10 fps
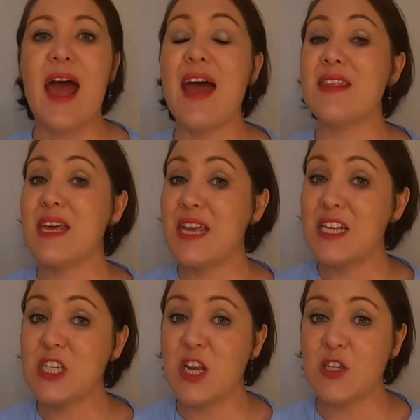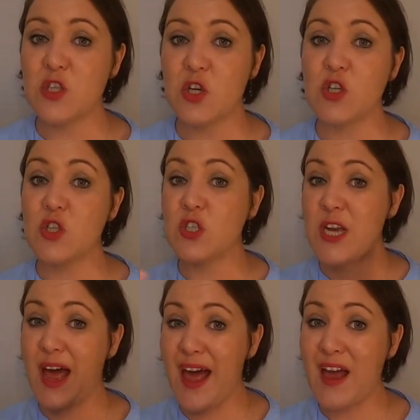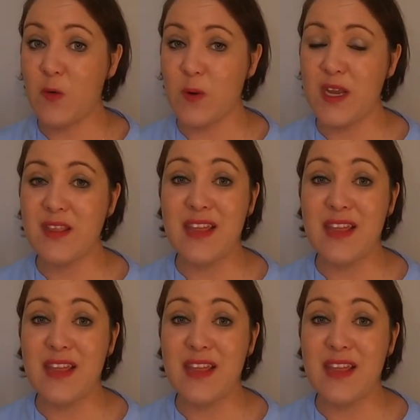And they each get a turn to tag read.